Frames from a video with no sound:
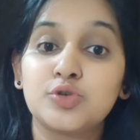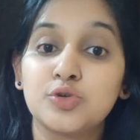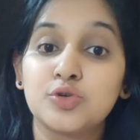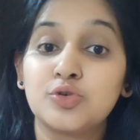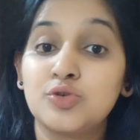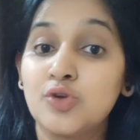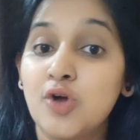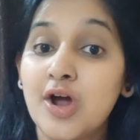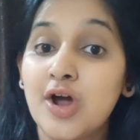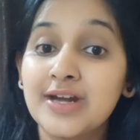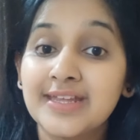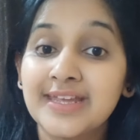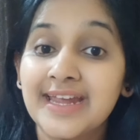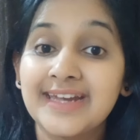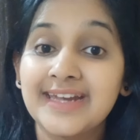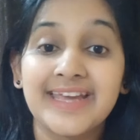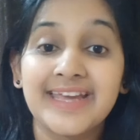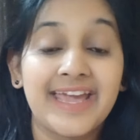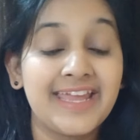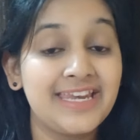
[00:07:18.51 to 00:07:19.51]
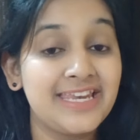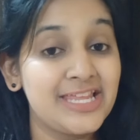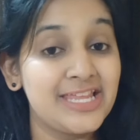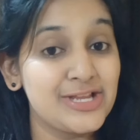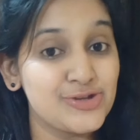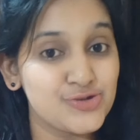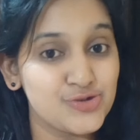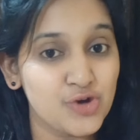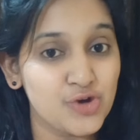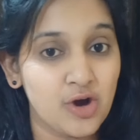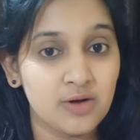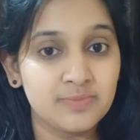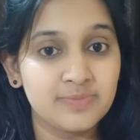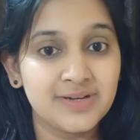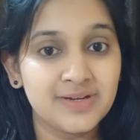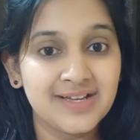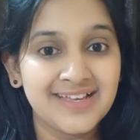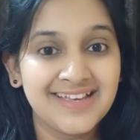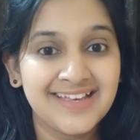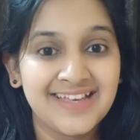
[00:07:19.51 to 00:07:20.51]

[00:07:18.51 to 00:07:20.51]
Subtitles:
do not get any job,